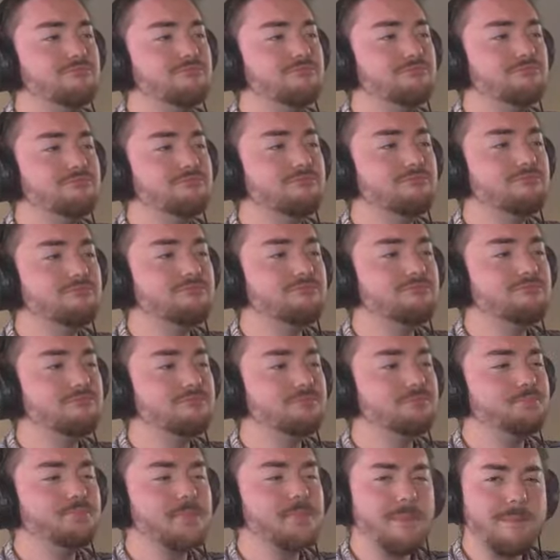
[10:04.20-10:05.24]
didn't they put
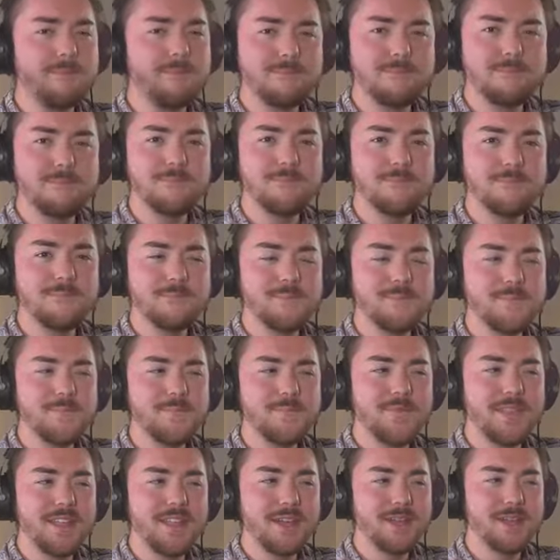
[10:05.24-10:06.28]
one of those net things
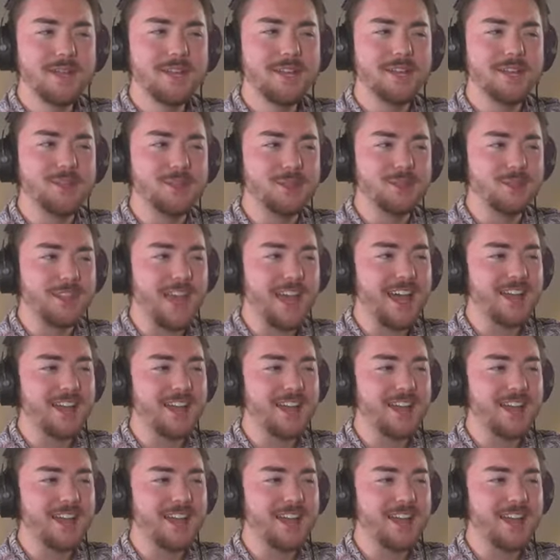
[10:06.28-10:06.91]
around the trampoline?